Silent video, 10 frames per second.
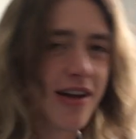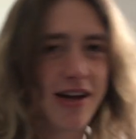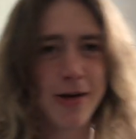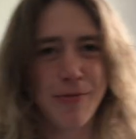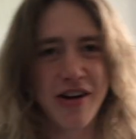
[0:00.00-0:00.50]

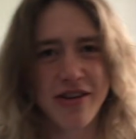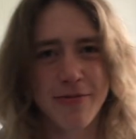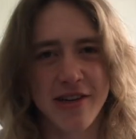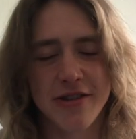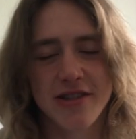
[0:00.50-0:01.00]
And apparently
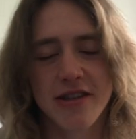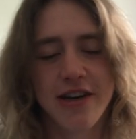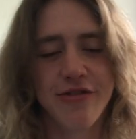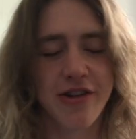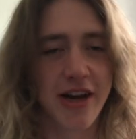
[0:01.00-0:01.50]
we used to
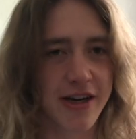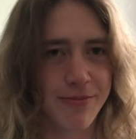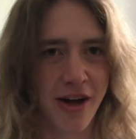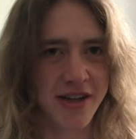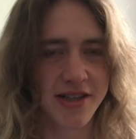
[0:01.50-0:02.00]
live in like
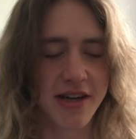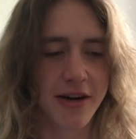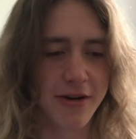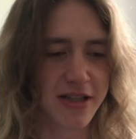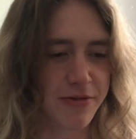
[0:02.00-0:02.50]

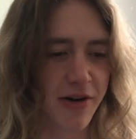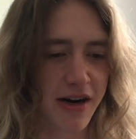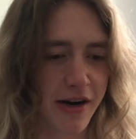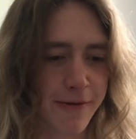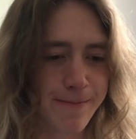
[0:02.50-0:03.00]
monasteries
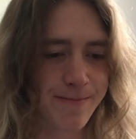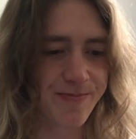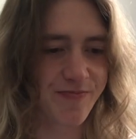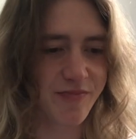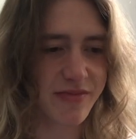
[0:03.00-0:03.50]
where
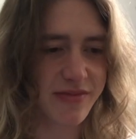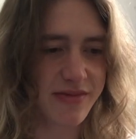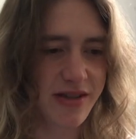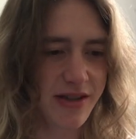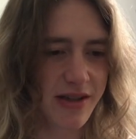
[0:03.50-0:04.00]

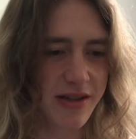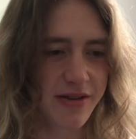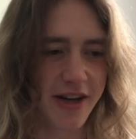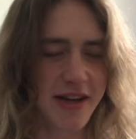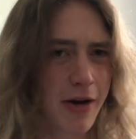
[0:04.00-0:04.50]

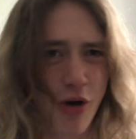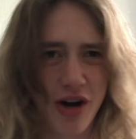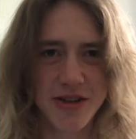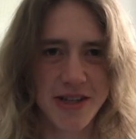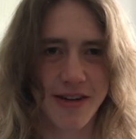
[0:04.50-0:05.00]
like the
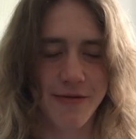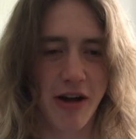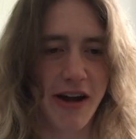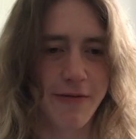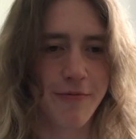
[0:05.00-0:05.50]
quality of
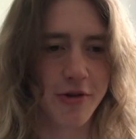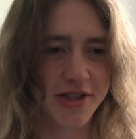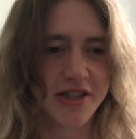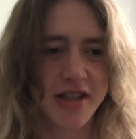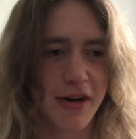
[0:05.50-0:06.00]
life was
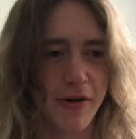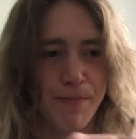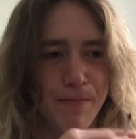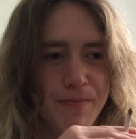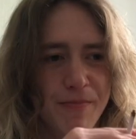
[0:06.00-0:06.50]
so
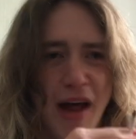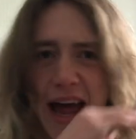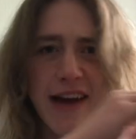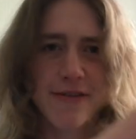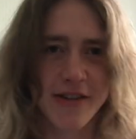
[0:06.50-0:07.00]

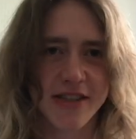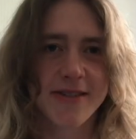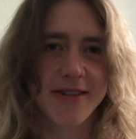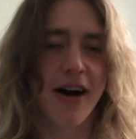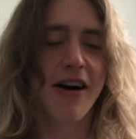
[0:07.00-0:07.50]
ahead of its
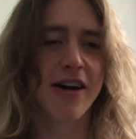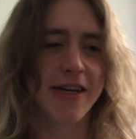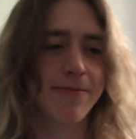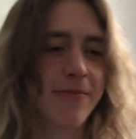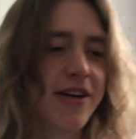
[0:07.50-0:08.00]

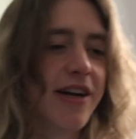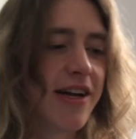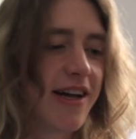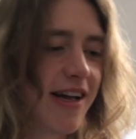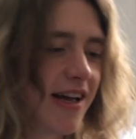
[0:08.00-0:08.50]
time.
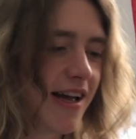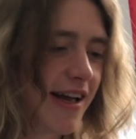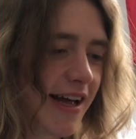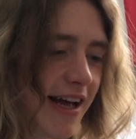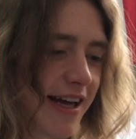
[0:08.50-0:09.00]

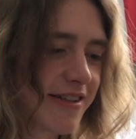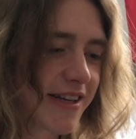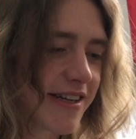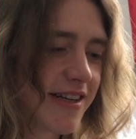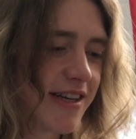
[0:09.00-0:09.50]
And
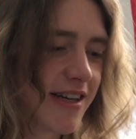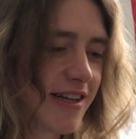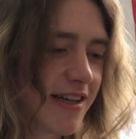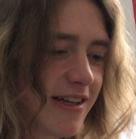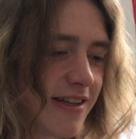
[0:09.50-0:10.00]
like,
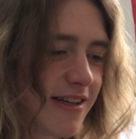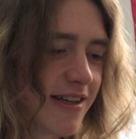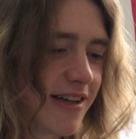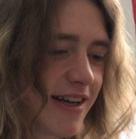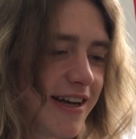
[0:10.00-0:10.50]

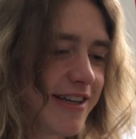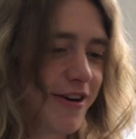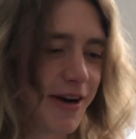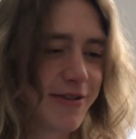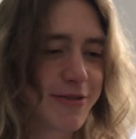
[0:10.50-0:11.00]
I know,
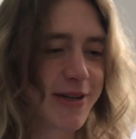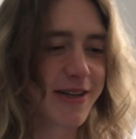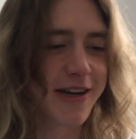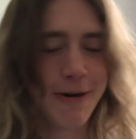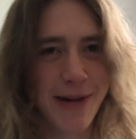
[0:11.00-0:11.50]
I wish we
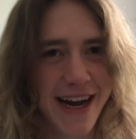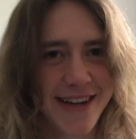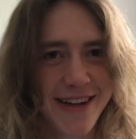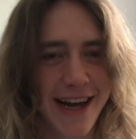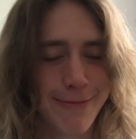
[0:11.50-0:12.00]
could go back
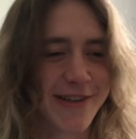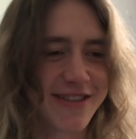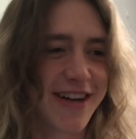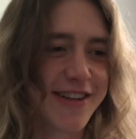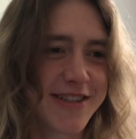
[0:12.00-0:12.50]
to that,
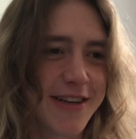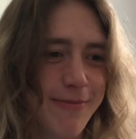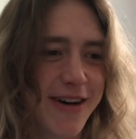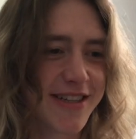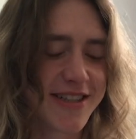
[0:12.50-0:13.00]
because honestly the
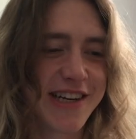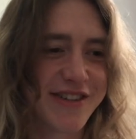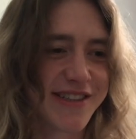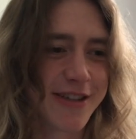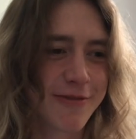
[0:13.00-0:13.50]

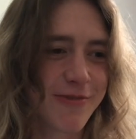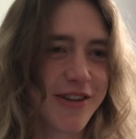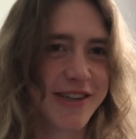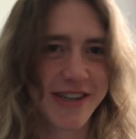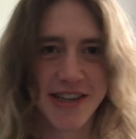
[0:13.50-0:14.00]
monasteries looked
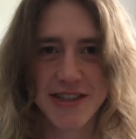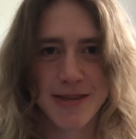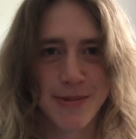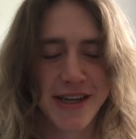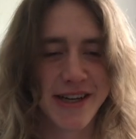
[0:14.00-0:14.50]
really nice to
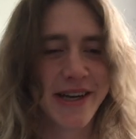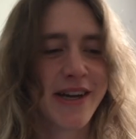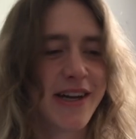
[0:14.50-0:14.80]
be in.